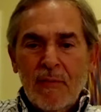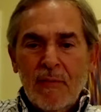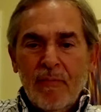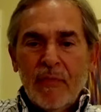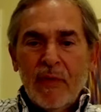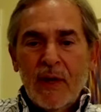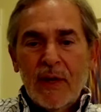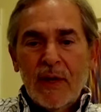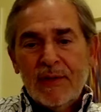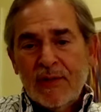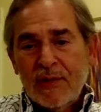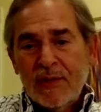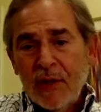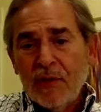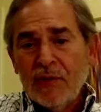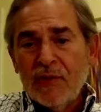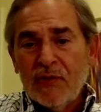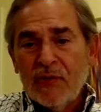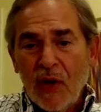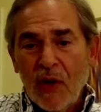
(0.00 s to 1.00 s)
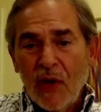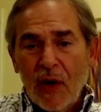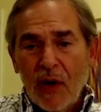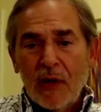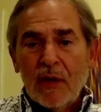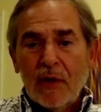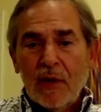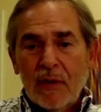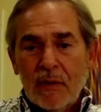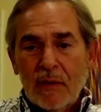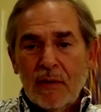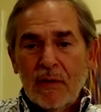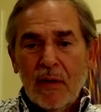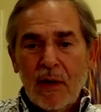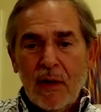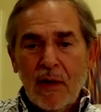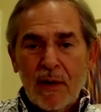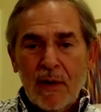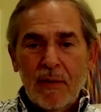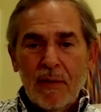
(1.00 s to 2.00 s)
and still stuck?
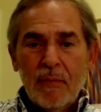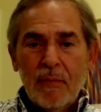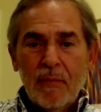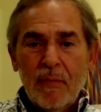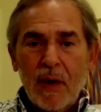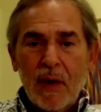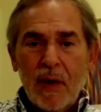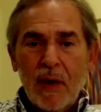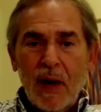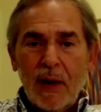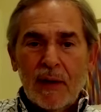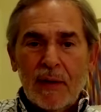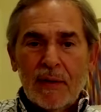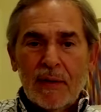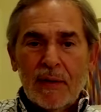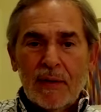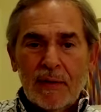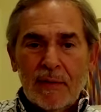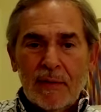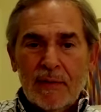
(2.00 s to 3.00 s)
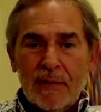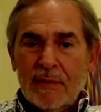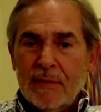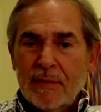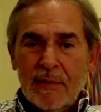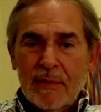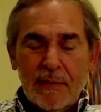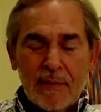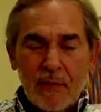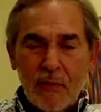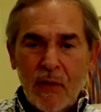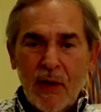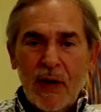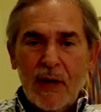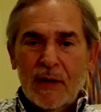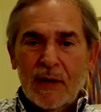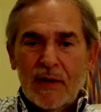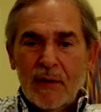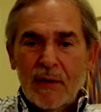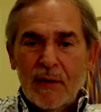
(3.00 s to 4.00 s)
I
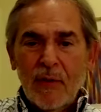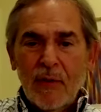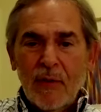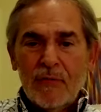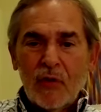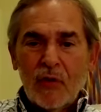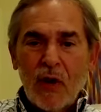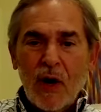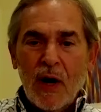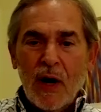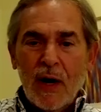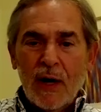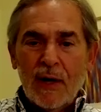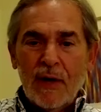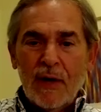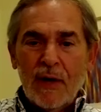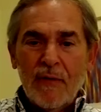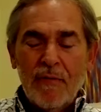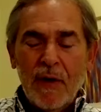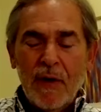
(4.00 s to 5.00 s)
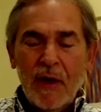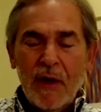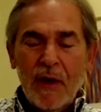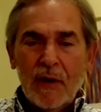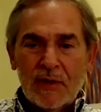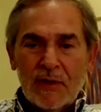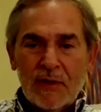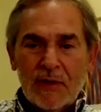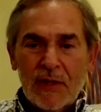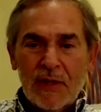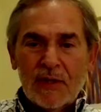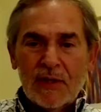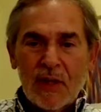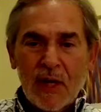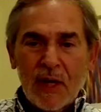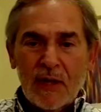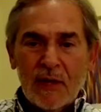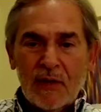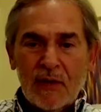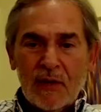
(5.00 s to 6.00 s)
grant that we've tried and failed since
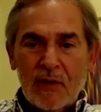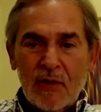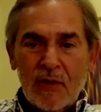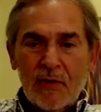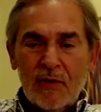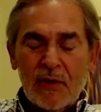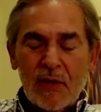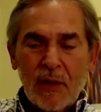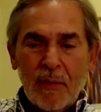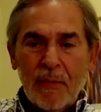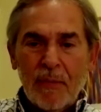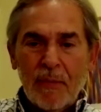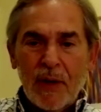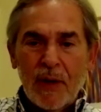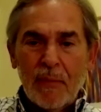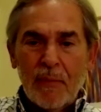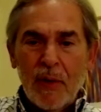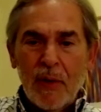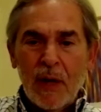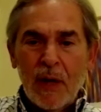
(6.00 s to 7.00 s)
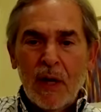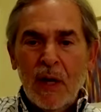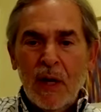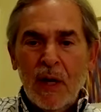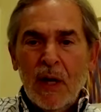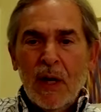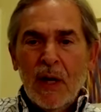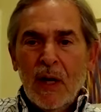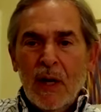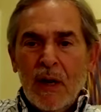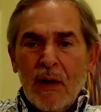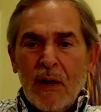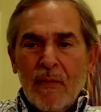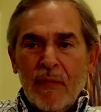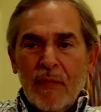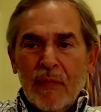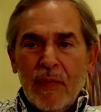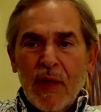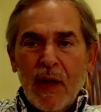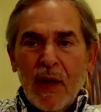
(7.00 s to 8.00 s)
then to do something, but
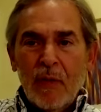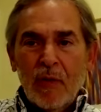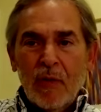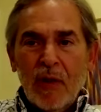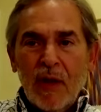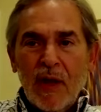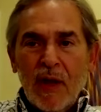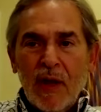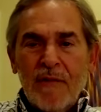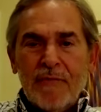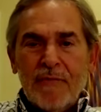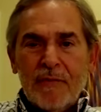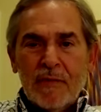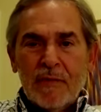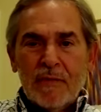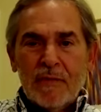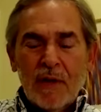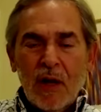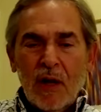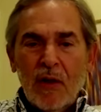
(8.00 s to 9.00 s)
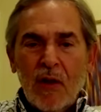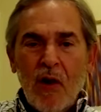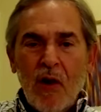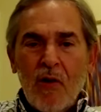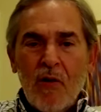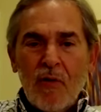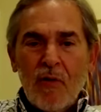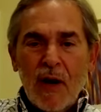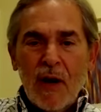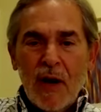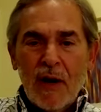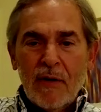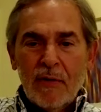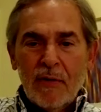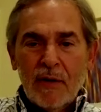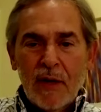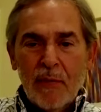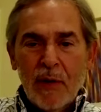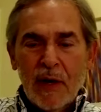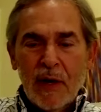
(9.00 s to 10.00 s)
they were left alone, not
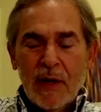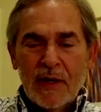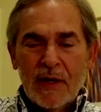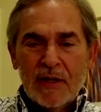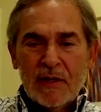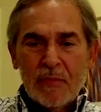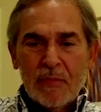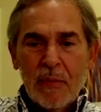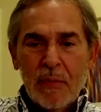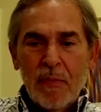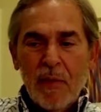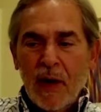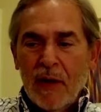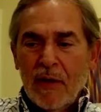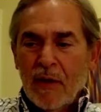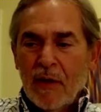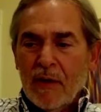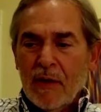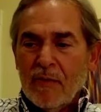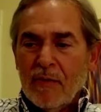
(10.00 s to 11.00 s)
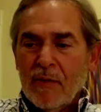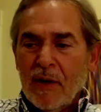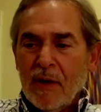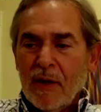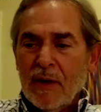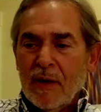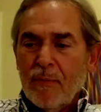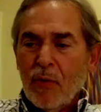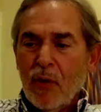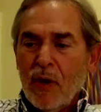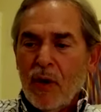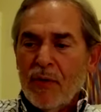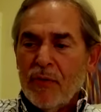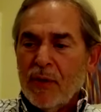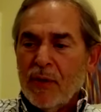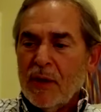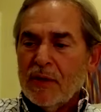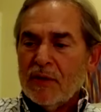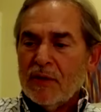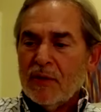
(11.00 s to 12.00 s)
only by us, but by their
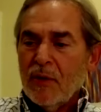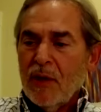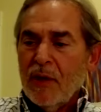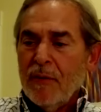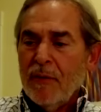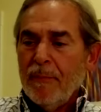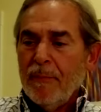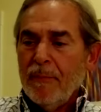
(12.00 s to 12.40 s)
brethren as well.